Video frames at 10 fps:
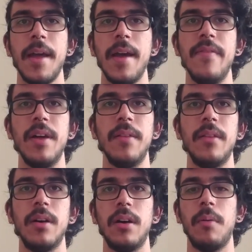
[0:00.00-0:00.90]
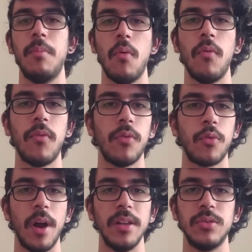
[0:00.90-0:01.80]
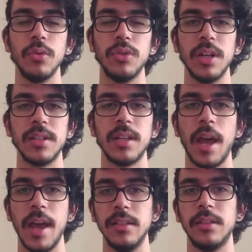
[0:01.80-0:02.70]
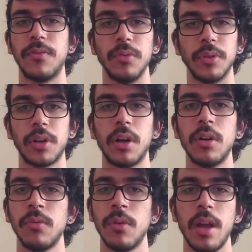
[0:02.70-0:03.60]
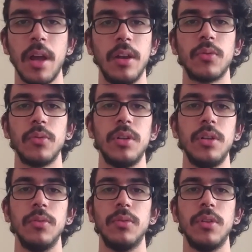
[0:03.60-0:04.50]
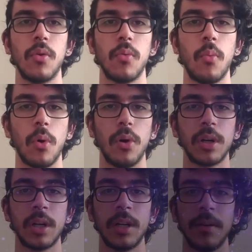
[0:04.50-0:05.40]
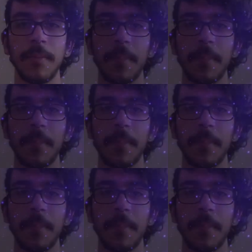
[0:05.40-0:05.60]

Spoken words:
And then both threads will just exit from the kernel and continue their work.